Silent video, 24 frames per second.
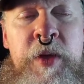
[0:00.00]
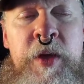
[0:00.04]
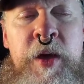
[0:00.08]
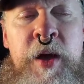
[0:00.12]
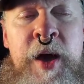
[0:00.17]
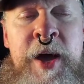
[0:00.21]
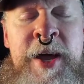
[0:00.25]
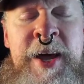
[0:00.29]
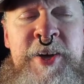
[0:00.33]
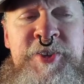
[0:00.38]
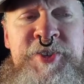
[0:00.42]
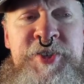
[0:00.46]

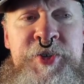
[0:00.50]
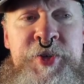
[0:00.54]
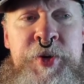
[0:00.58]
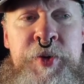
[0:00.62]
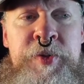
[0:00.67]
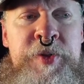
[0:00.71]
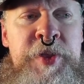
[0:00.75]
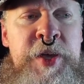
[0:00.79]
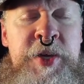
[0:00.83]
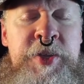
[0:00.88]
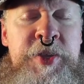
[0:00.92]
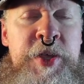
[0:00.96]
I also
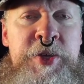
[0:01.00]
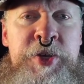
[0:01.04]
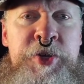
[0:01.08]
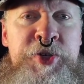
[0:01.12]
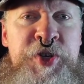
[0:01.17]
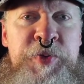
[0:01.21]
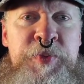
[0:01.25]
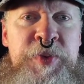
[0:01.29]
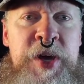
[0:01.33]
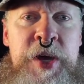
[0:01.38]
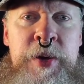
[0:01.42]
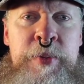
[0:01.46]
don't think that you
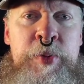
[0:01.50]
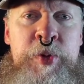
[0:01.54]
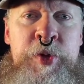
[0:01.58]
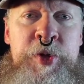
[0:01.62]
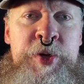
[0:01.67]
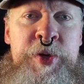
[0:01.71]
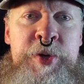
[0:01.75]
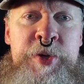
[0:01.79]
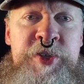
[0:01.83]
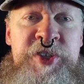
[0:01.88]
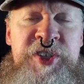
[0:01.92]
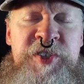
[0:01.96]
should be able
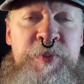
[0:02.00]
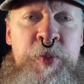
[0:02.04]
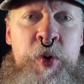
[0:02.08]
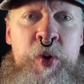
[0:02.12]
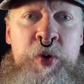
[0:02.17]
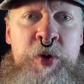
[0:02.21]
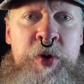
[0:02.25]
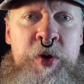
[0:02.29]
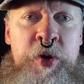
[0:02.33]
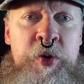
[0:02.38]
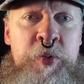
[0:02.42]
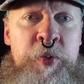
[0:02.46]
to
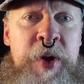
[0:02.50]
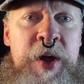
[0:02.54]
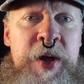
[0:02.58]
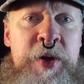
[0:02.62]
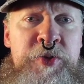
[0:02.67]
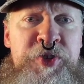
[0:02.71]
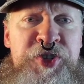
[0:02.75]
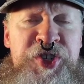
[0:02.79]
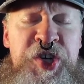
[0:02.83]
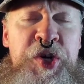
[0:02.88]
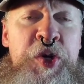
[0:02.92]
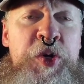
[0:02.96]
smoke
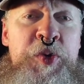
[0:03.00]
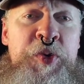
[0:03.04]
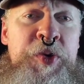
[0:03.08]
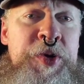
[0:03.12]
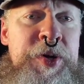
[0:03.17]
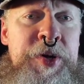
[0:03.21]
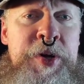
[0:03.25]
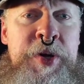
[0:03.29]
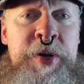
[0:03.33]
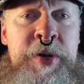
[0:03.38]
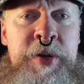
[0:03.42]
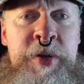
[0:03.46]
around
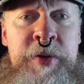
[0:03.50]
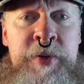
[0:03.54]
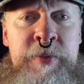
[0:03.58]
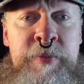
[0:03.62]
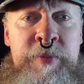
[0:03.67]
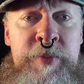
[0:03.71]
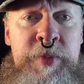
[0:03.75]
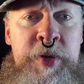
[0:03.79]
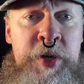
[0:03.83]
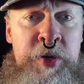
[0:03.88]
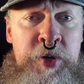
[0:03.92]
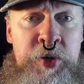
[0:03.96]
children
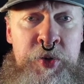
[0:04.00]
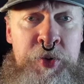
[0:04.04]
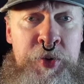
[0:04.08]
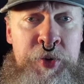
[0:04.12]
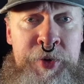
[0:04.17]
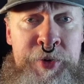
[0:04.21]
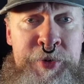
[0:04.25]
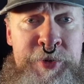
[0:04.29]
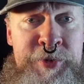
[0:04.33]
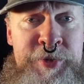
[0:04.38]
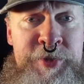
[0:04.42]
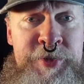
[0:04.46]

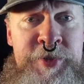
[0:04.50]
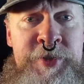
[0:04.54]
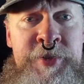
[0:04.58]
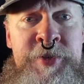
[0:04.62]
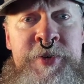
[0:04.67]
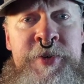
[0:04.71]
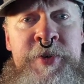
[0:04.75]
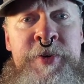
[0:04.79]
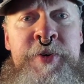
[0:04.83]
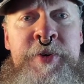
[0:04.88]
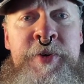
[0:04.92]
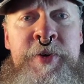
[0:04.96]
indoors.
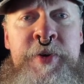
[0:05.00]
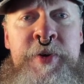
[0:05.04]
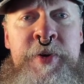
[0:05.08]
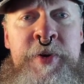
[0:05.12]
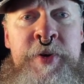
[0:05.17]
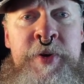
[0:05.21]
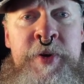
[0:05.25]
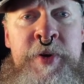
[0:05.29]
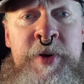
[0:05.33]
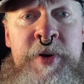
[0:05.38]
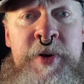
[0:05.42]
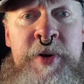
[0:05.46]

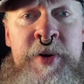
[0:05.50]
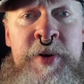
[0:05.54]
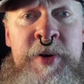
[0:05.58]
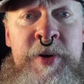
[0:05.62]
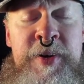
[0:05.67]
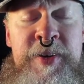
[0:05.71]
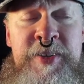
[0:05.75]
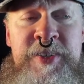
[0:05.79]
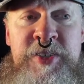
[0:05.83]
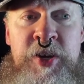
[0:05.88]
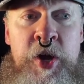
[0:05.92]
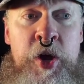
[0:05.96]

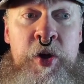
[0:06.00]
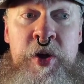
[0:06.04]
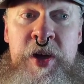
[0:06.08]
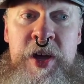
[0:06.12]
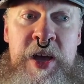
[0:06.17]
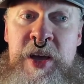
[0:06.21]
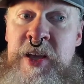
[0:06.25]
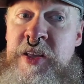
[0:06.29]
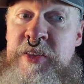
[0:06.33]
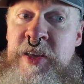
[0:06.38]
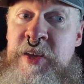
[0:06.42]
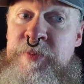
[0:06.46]
Uh,
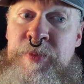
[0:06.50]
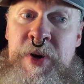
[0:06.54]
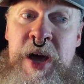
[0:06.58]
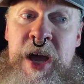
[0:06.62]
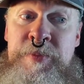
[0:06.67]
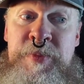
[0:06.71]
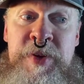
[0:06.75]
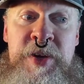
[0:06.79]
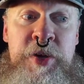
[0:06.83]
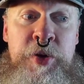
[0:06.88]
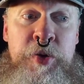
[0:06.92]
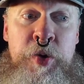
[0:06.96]
sorry, it, it,
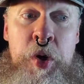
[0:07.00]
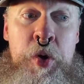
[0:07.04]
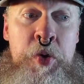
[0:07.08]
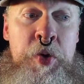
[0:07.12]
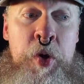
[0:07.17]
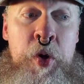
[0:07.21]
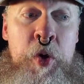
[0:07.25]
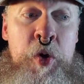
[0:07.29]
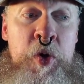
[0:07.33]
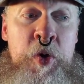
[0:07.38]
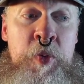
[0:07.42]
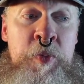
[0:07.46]
might be your own
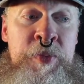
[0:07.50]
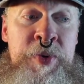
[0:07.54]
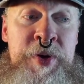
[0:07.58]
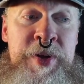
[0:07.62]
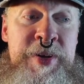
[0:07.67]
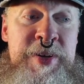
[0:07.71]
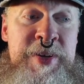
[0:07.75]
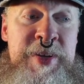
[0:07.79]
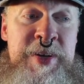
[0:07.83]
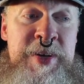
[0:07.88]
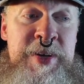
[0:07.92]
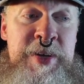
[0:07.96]
home,
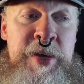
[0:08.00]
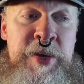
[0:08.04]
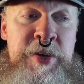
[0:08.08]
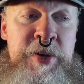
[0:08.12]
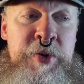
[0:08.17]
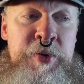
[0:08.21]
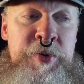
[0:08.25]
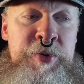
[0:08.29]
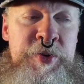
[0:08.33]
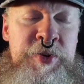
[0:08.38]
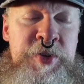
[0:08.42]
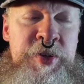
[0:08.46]
but uh, you
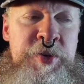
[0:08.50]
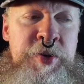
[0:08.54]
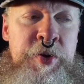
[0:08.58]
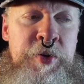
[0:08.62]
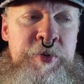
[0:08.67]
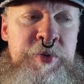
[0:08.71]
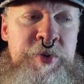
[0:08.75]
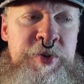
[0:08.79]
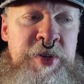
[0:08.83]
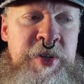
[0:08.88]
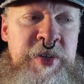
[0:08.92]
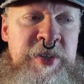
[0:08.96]
don't you
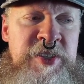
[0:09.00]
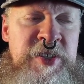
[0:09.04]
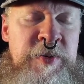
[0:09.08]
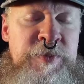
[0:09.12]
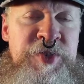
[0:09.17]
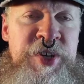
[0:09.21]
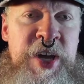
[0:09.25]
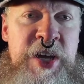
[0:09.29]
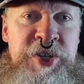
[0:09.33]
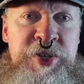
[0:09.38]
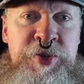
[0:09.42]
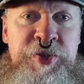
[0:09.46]
don't uh,
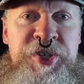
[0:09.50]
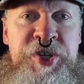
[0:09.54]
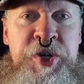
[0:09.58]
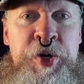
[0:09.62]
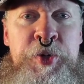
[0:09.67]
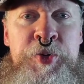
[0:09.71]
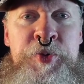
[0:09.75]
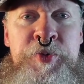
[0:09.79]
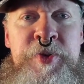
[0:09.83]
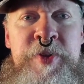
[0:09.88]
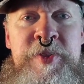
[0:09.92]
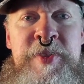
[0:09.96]
subject your
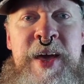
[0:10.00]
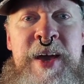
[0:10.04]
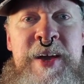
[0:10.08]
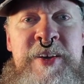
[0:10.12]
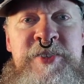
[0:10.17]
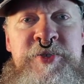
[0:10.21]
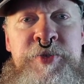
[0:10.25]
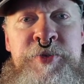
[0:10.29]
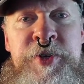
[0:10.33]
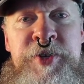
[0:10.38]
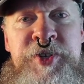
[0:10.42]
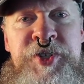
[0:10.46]
children to that
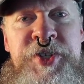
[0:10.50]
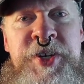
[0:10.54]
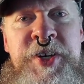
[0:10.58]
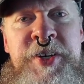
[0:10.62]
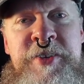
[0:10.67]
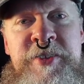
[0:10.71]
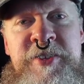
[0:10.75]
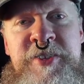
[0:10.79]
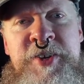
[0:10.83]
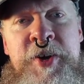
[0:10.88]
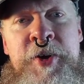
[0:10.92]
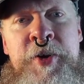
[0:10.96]
sort of shit.
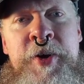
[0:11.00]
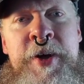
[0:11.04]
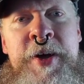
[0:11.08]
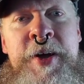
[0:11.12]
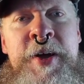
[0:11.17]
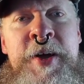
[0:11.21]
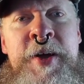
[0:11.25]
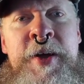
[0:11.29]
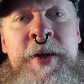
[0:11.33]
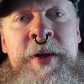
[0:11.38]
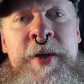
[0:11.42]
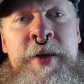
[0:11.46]
Sorry,
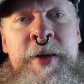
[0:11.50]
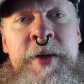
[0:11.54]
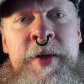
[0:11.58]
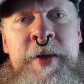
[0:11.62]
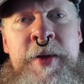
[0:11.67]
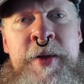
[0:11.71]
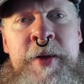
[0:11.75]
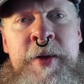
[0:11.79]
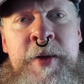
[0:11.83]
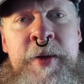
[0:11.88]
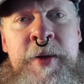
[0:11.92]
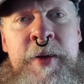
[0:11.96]

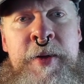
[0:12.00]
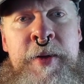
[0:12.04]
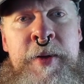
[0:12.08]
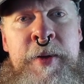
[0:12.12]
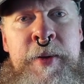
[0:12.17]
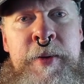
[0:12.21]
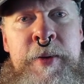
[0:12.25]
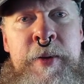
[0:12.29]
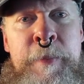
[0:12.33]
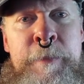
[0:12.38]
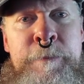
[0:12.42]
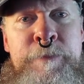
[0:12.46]

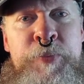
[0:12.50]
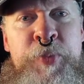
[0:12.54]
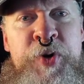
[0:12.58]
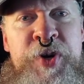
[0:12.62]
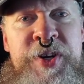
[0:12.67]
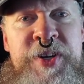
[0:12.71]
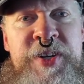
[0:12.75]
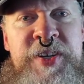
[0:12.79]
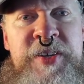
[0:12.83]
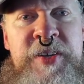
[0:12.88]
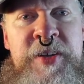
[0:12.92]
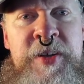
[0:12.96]

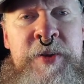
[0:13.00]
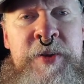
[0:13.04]
but